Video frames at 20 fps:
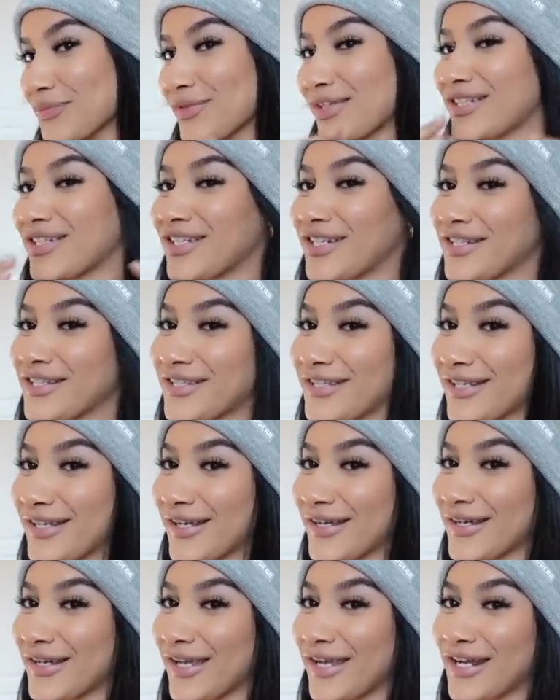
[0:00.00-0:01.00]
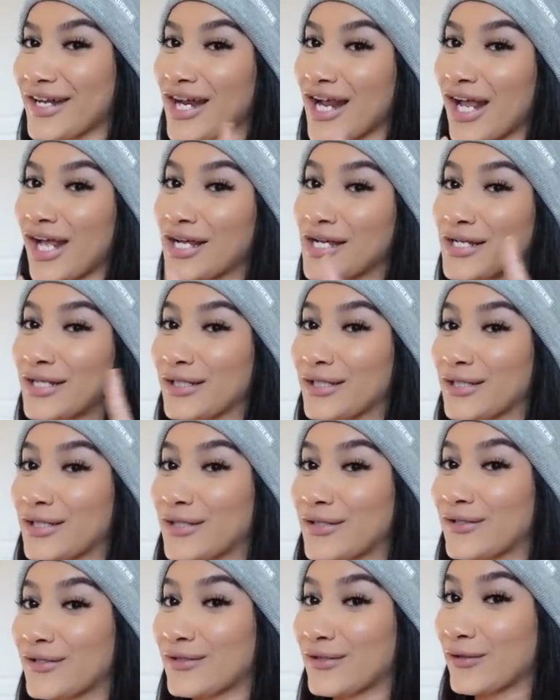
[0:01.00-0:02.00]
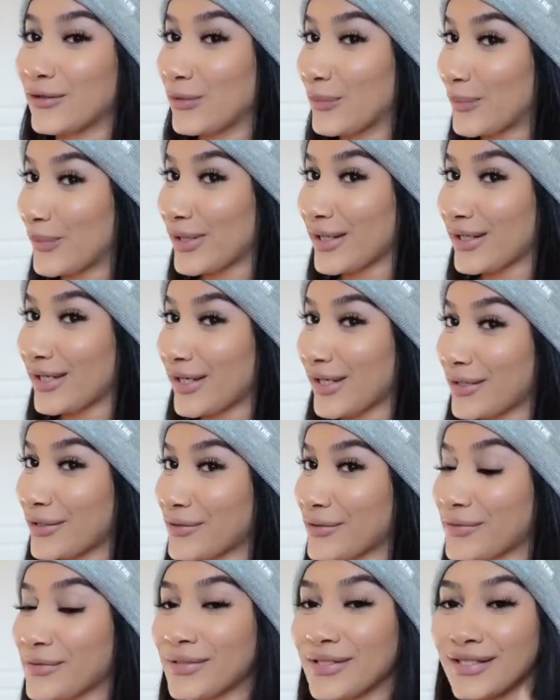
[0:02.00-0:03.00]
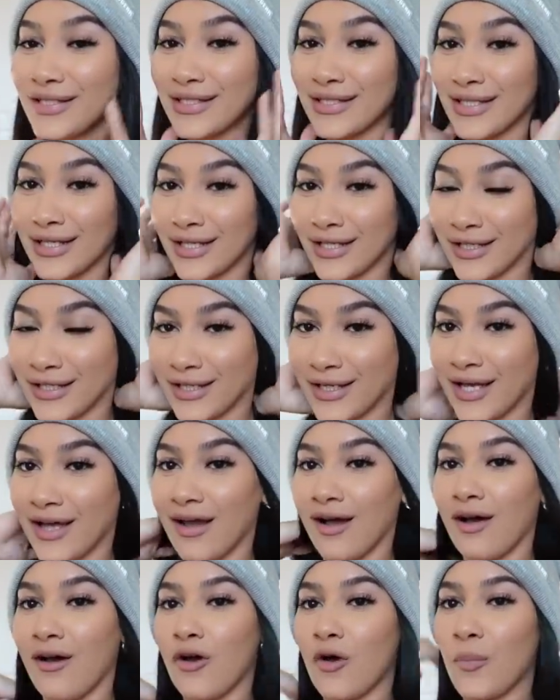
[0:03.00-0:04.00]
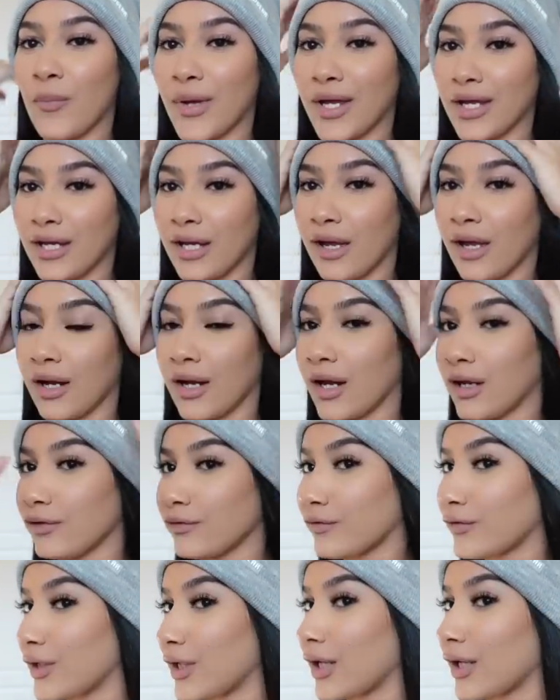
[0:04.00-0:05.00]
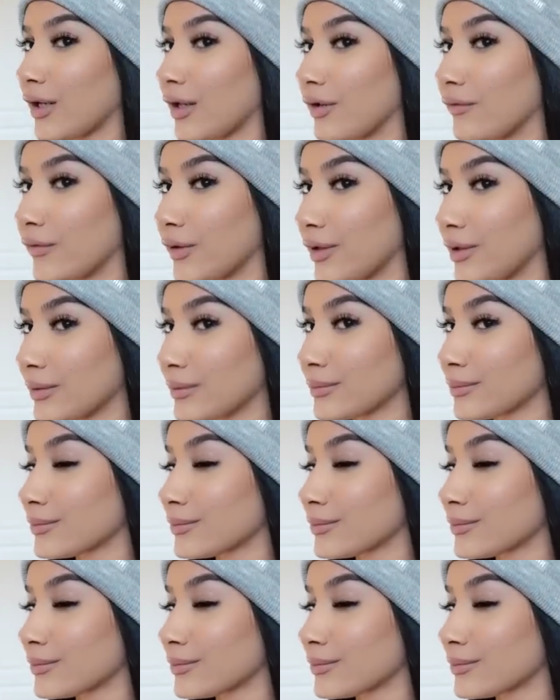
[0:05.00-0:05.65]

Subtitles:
She's looking super cute. Oh my god, I freaking love it.